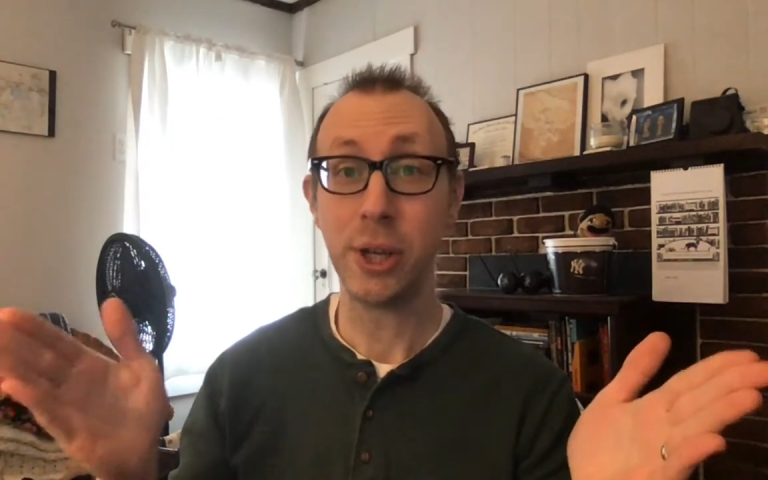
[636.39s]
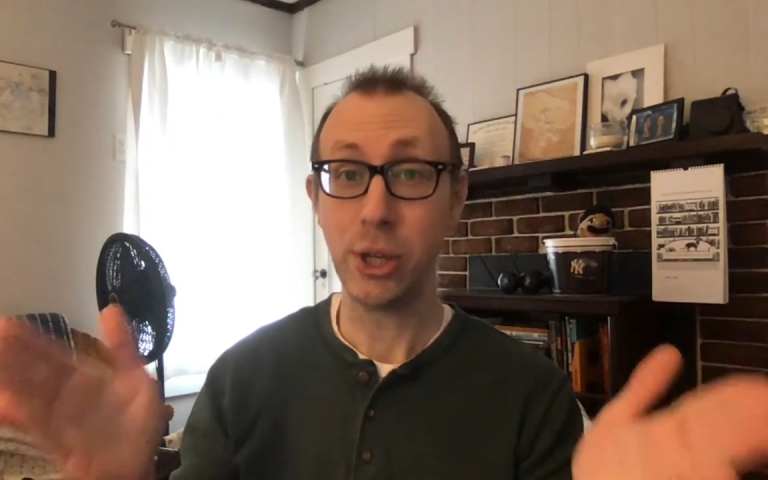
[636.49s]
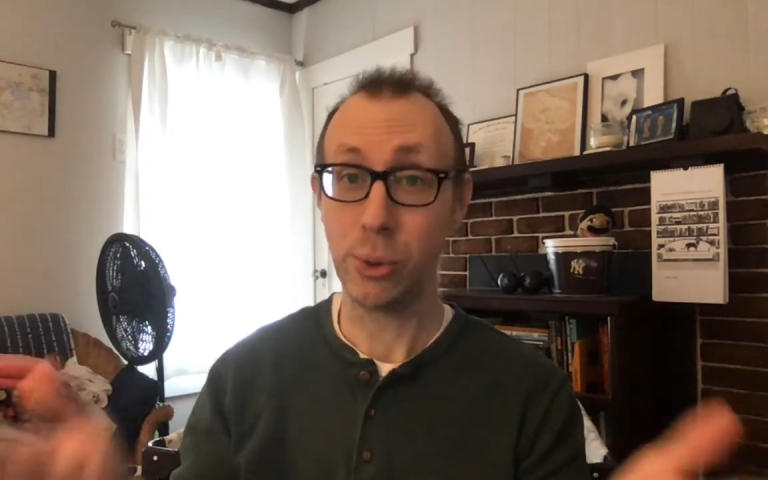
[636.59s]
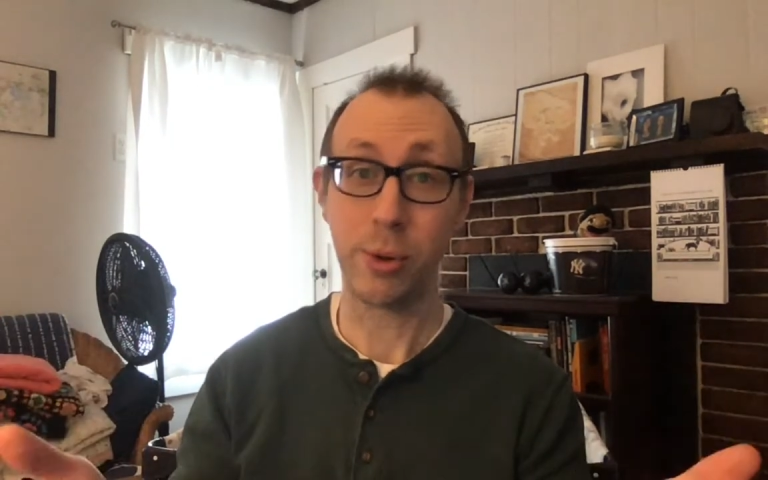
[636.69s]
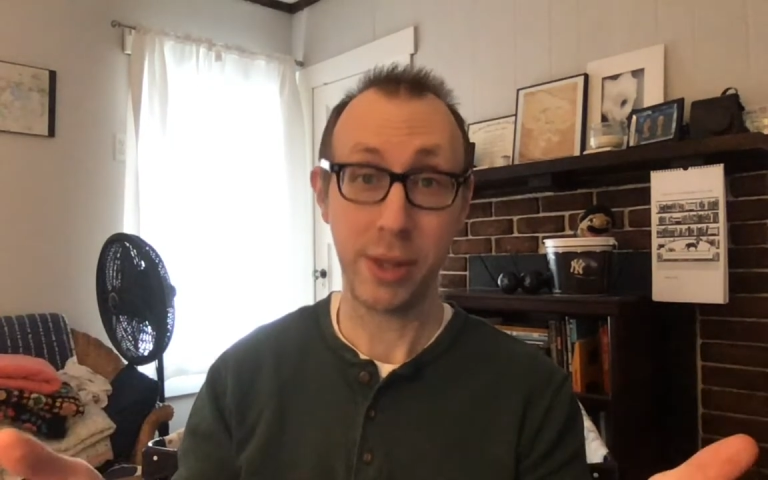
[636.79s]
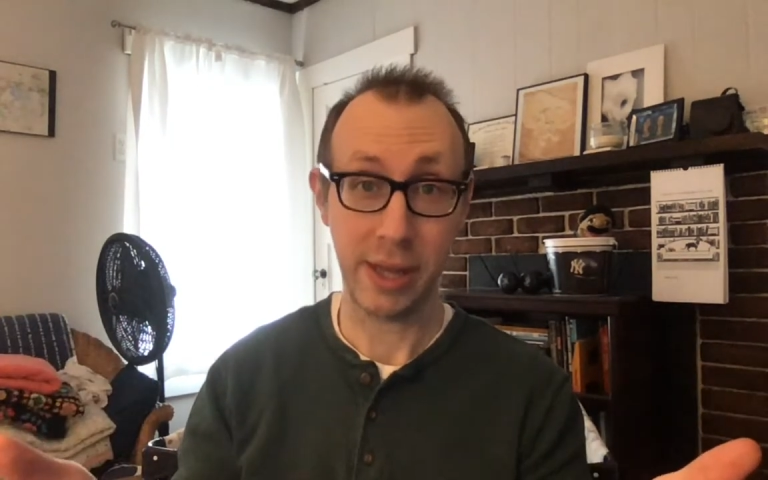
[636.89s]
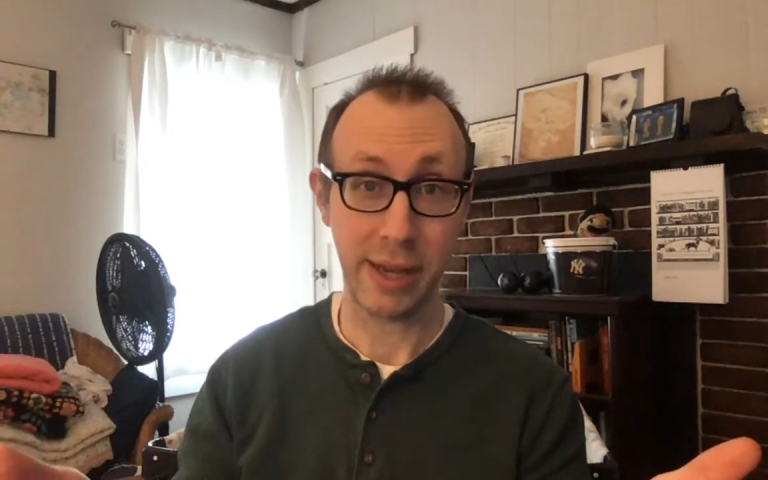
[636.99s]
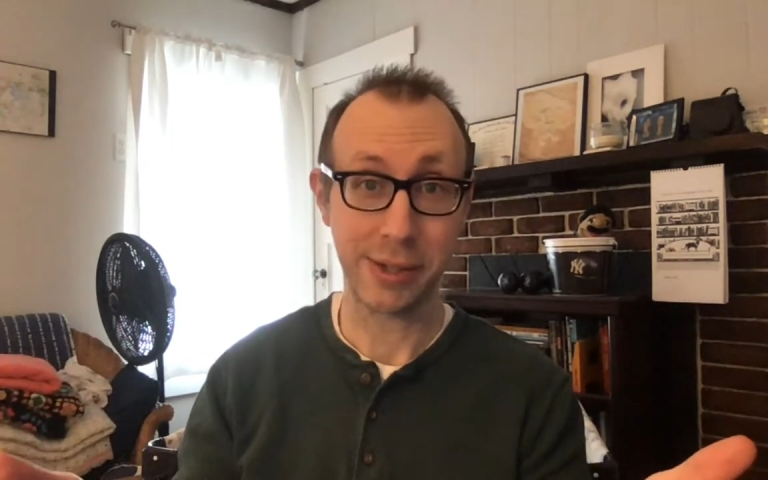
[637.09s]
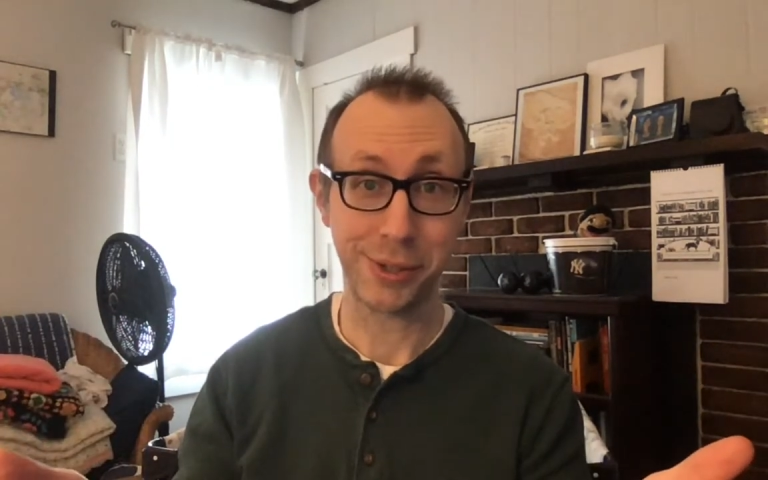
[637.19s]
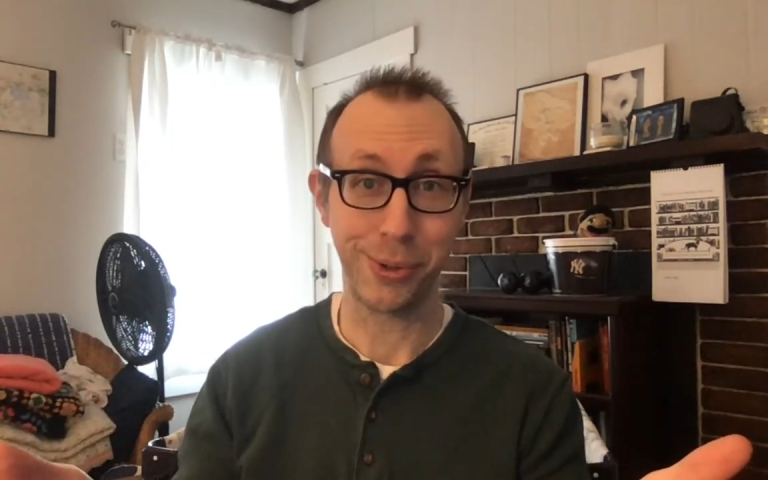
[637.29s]
you're the
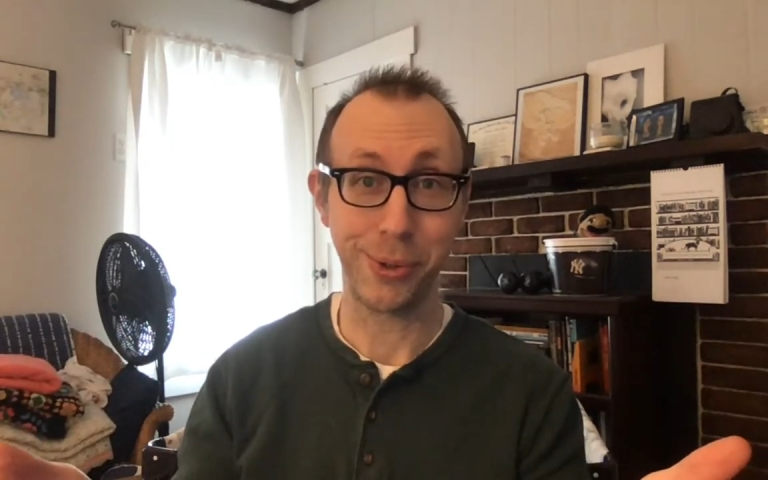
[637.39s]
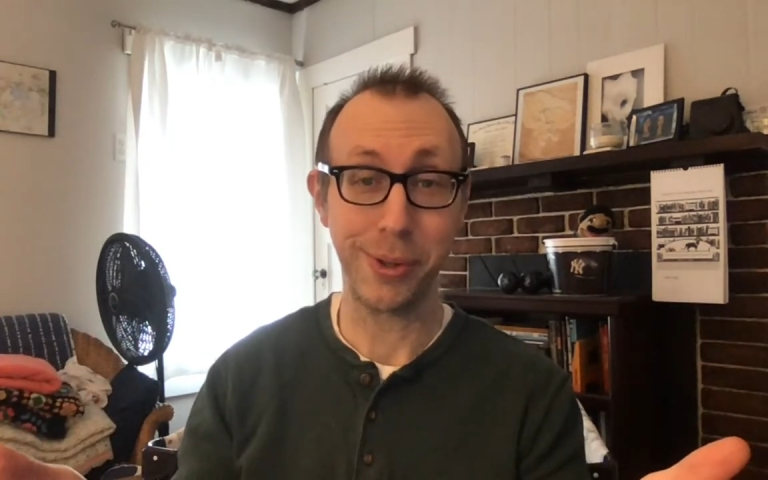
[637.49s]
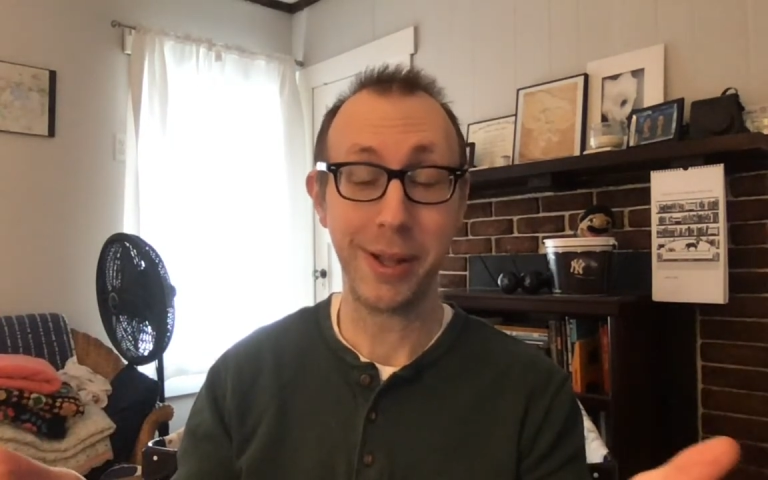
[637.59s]
asshole."